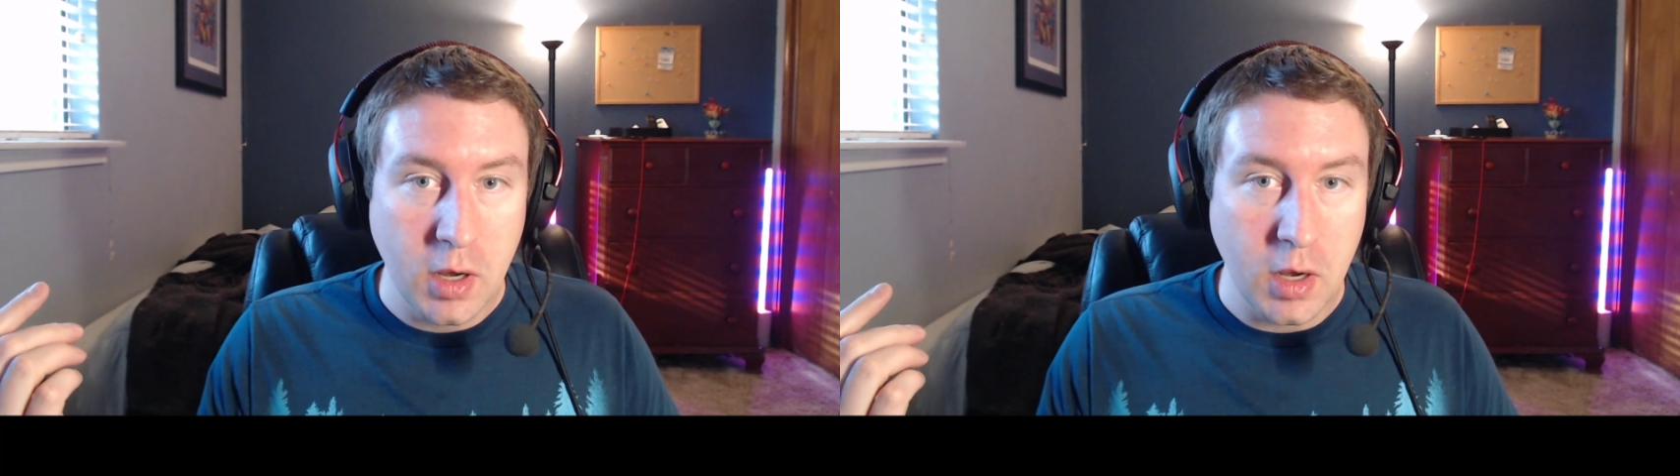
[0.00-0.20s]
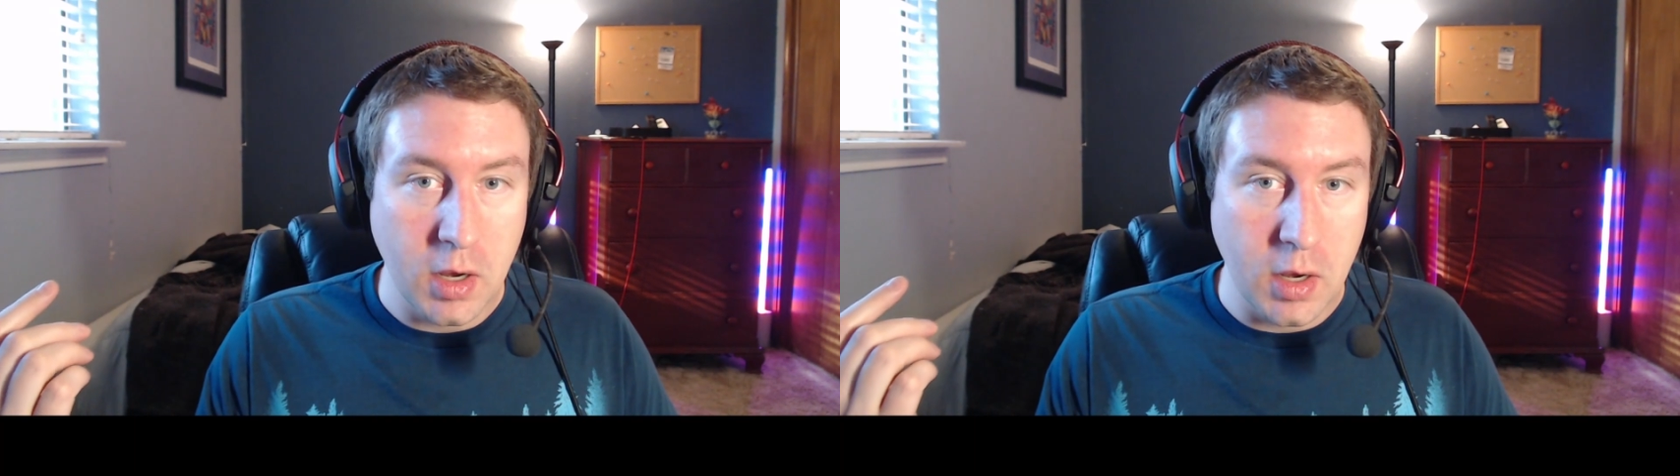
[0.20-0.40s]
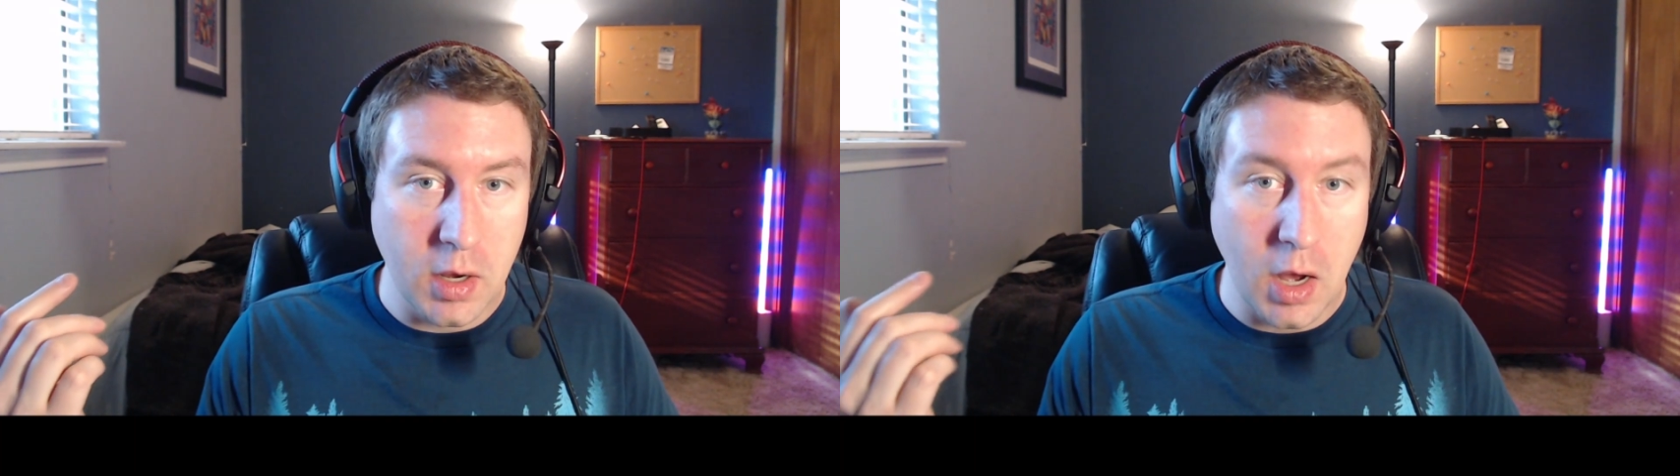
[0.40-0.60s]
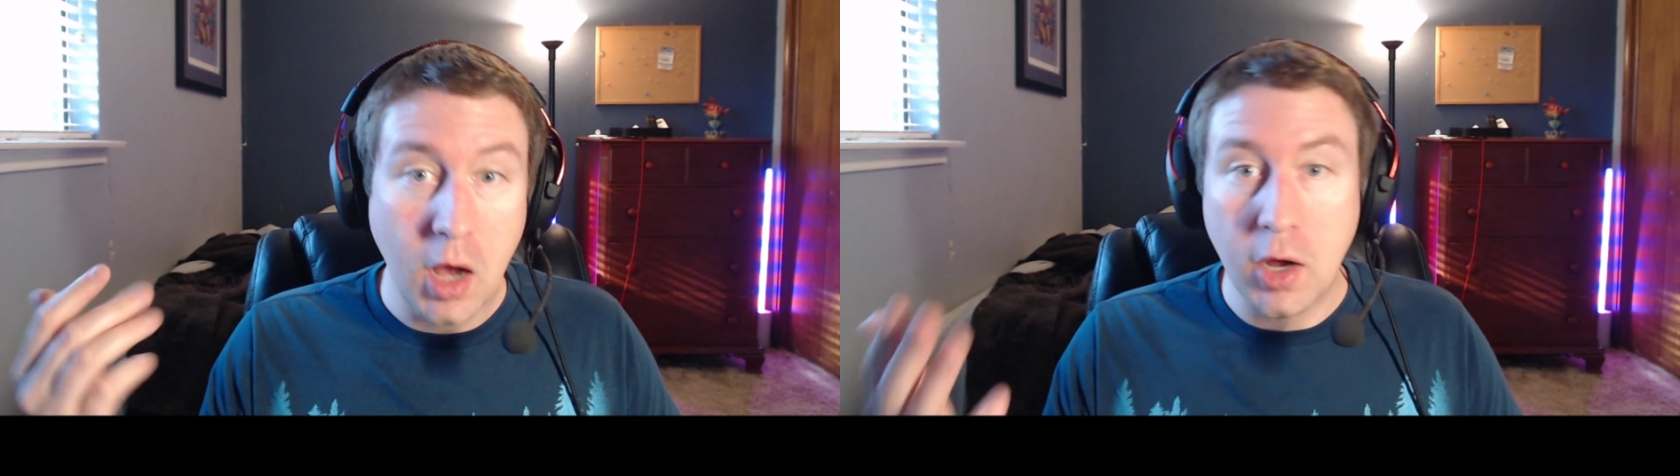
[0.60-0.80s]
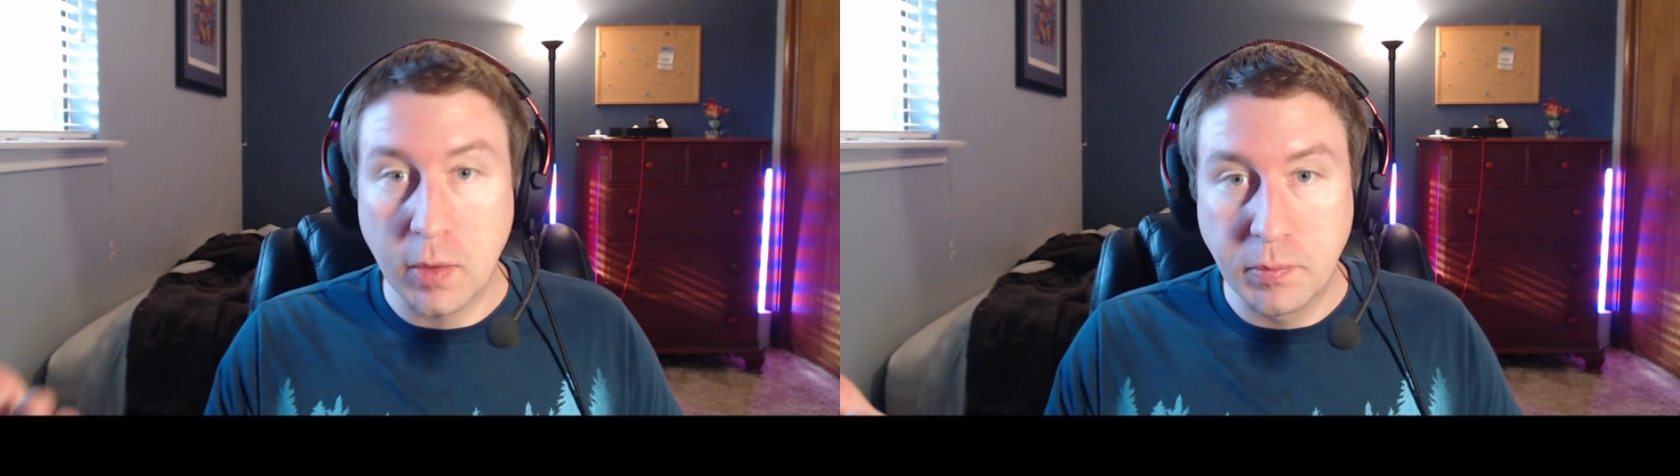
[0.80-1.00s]

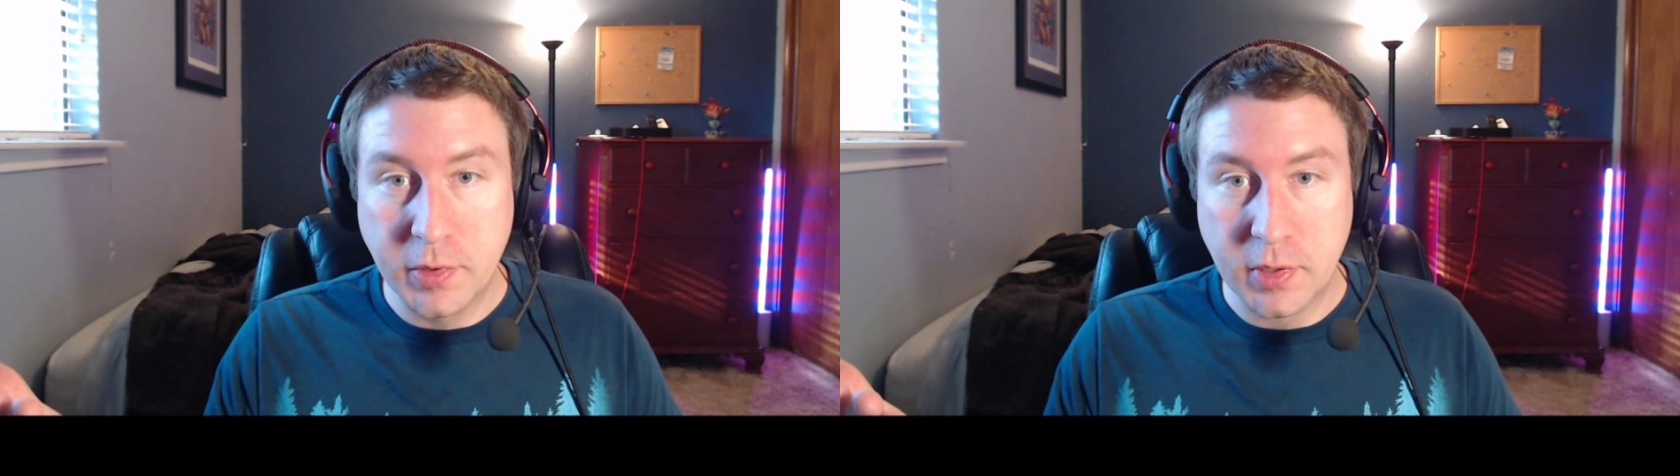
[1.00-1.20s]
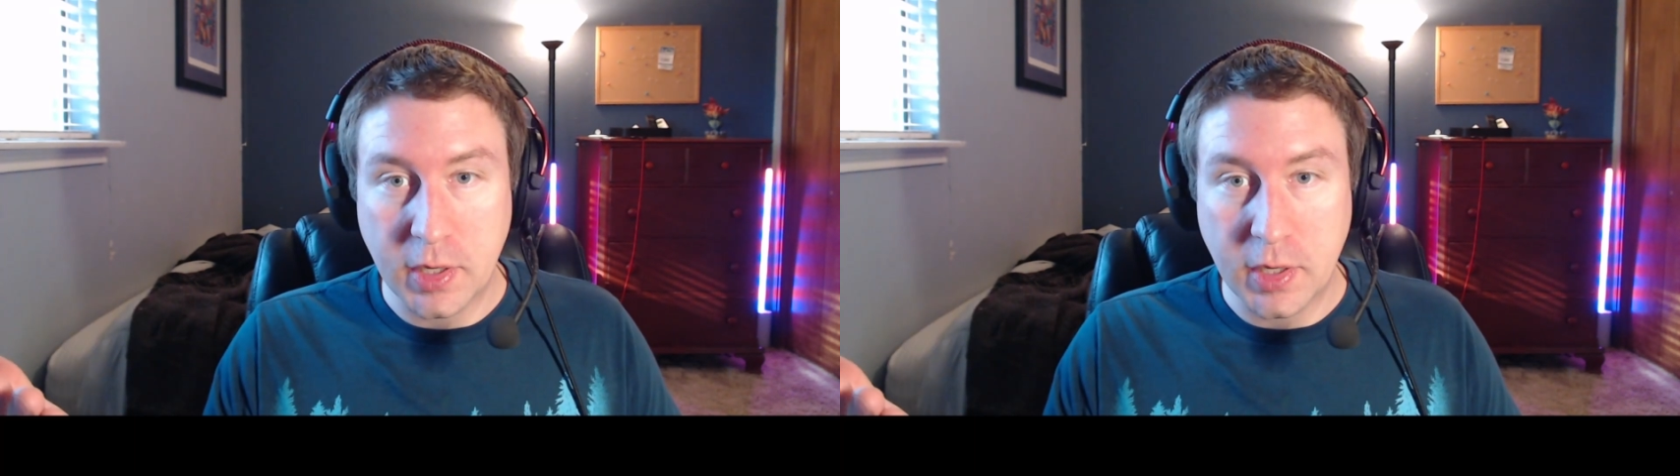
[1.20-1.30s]
hubs,